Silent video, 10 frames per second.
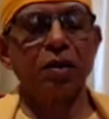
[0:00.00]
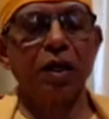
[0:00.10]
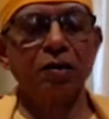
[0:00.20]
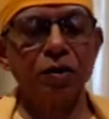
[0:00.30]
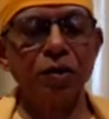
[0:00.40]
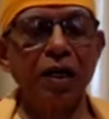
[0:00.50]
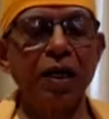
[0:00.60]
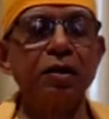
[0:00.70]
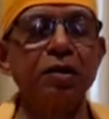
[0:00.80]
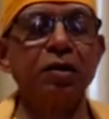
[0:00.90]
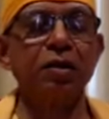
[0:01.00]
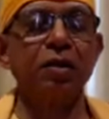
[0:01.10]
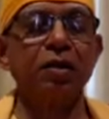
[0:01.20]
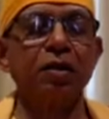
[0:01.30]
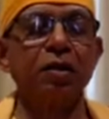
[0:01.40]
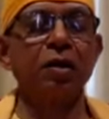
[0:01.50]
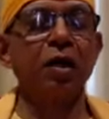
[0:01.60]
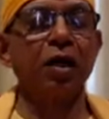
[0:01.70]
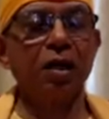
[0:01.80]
have you realized God